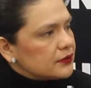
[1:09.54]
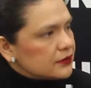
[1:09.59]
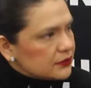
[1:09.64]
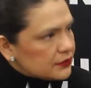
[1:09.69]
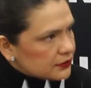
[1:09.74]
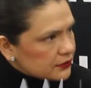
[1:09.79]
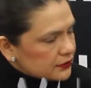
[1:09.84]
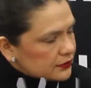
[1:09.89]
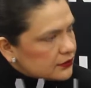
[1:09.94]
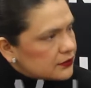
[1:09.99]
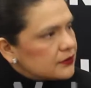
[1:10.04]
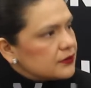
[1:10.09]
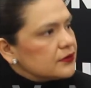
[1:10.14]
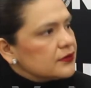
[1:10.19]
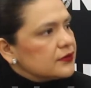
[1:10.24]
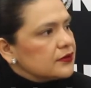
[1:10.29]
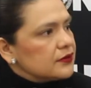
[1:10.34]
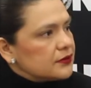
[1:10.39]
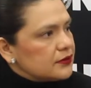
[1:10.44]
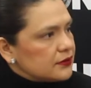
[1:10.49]

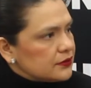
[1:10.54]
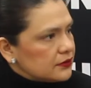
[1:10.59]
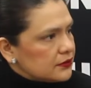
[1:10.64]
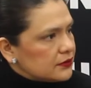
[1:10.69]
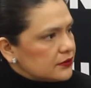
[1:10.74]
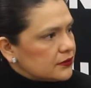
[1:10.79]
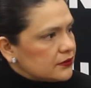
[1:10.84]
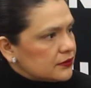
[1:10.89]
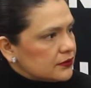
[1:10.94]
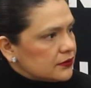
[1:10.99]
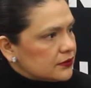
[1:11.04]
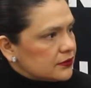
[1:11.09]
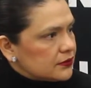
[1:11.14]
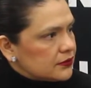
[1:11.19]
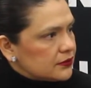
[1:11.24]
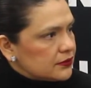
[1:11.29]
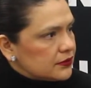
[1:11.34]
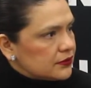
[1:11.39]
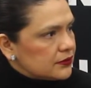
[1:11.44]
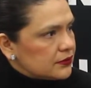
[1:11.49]

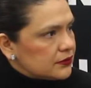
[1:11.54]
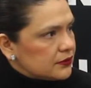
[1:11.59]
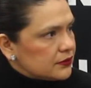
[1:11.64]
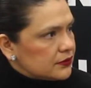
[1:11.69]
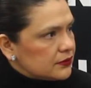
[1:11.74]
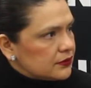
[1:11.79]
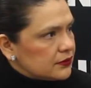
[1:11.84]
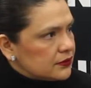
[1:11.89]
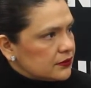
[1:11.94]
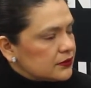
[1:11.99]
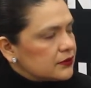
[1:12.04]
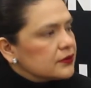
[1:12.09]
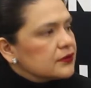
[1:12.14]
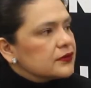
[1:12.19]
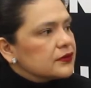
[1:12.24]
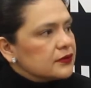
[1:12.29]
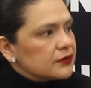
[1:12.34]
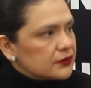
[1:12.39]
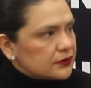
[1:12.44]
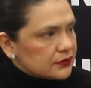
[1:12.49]

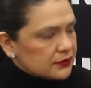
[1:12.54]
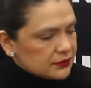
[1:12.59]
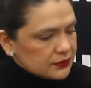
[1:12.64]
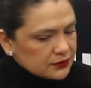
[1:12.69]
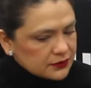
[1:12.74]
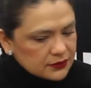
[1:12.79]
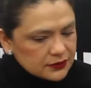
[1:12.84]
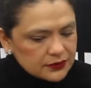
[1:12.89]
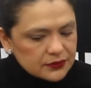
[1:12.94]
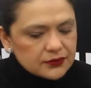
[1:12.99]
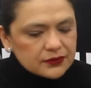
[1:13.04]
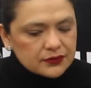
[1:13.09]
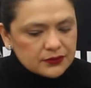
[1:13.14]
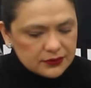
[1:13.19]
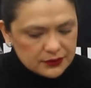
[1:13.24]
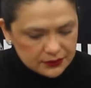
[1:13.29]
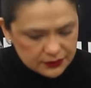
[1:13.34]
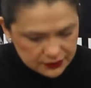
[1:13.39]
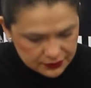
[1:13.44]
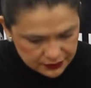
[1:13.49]

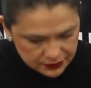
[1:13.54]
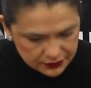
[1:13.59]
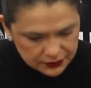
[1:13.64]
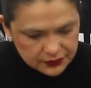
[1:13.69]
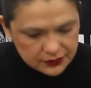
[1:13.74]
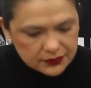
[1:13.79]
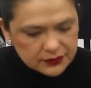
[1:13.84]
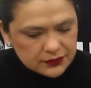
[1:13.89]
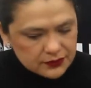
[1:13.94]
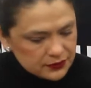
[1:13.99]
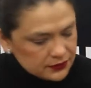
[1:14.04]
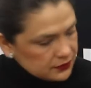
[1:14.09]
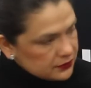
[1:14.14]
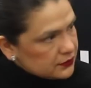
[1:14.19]
(not speaking)